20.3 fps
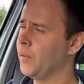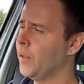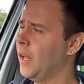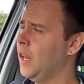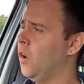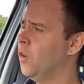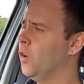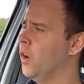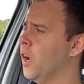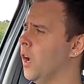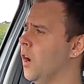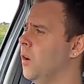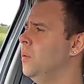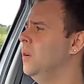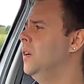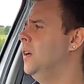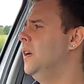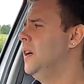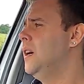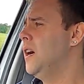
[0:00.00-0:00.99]
not that long ago
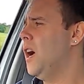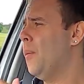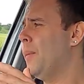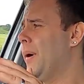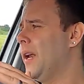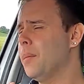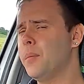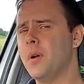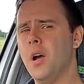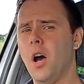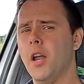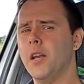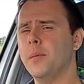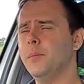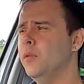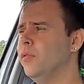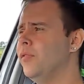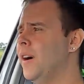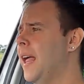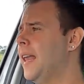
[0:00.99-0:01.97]
and went up
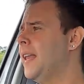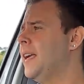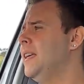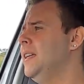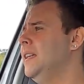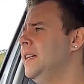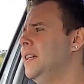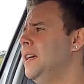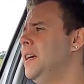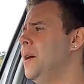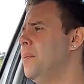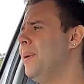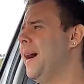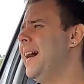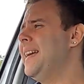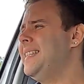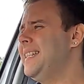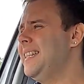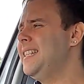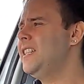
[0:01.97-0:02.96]
Cardinal Valley, but
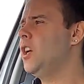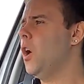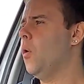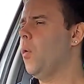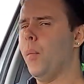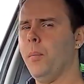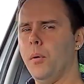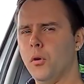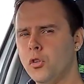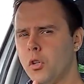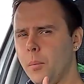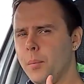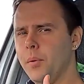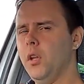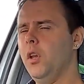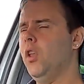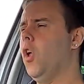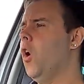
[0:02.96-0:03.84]
I didn't go up on top of the